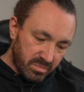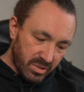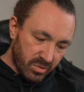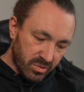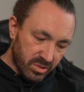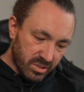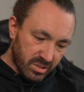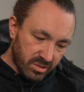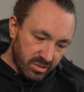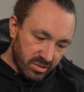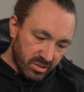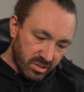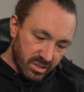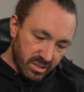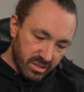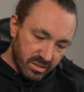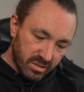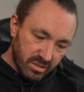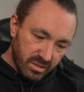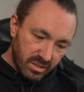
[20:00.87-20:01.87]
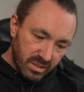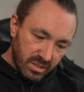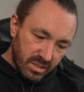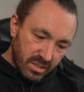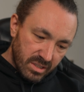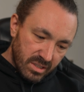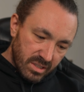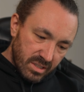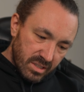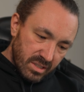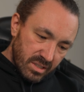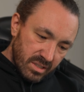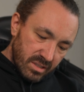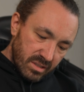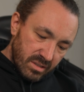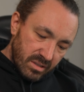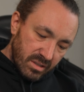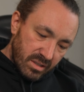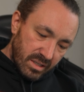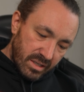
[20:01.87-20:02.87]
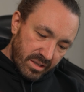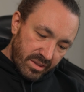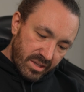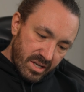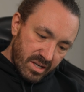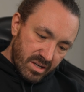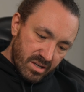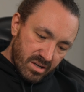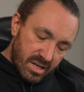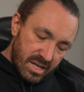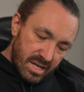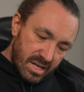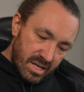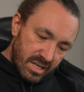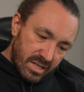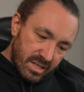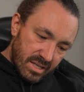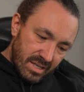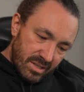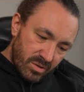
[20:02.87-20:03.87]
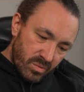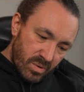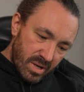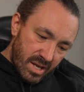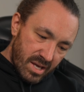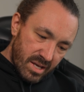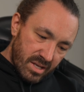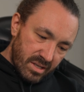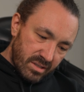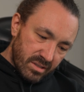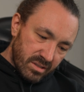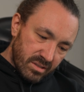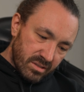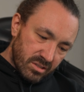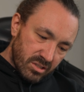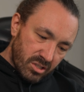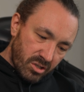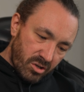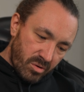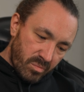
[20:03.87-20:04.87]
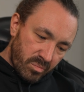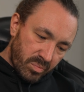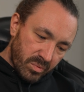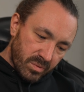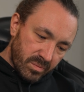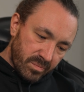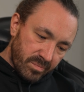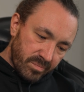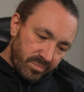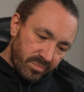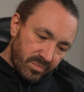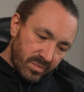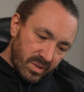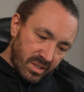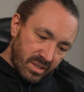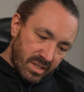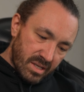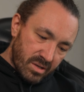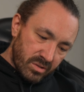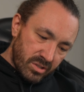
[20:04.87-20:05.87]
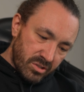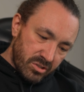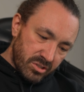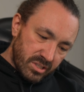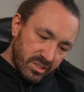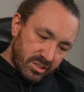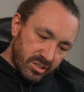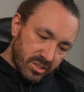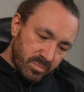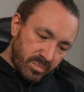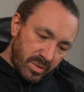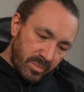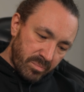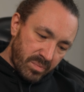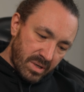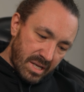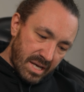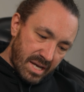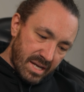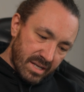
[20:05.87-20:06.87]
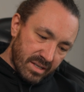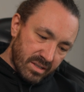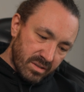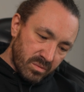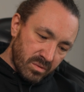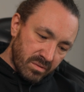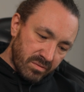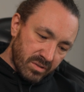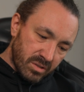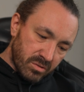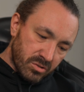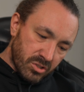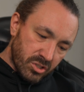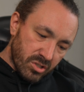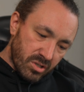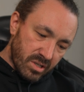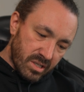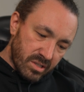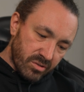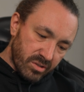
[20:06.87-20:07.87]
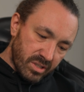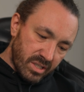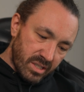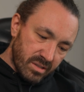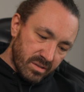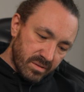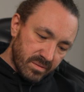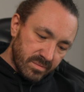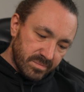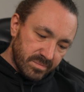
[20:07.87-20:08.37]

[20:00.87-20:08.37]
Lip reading: post it online. And then I add a little head at the top, and that will usually just be black with a little shine on it.